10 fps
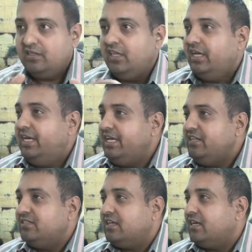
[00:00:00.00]
The
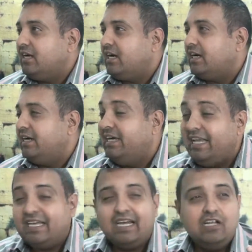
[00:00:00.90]

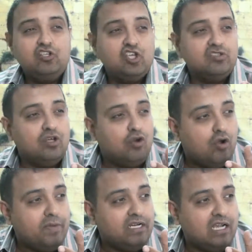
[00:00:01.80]
Greek cultures, the
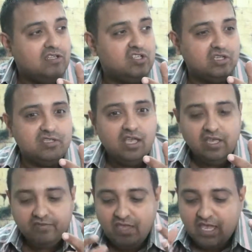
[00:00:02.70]
Roman cultures,
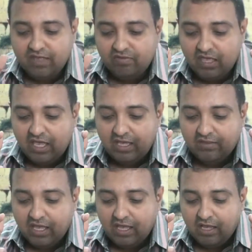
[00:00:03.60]

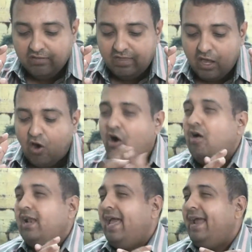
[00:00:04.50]
they
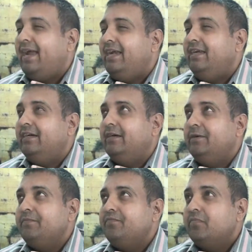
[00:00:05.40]
all had
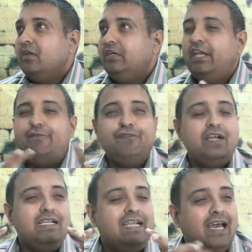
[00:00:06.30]

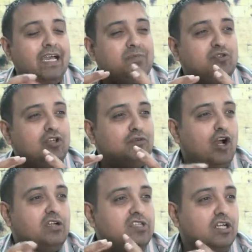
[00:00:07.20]
different types of
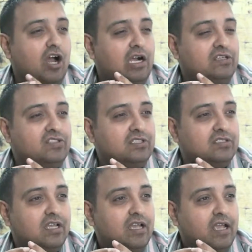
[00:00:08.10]
gods and
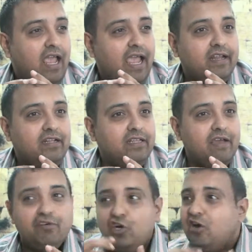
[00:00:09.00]
goddesses, and
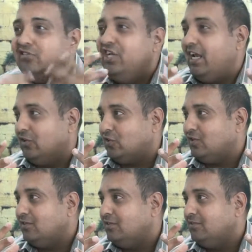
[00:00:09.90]
they were non-jealous.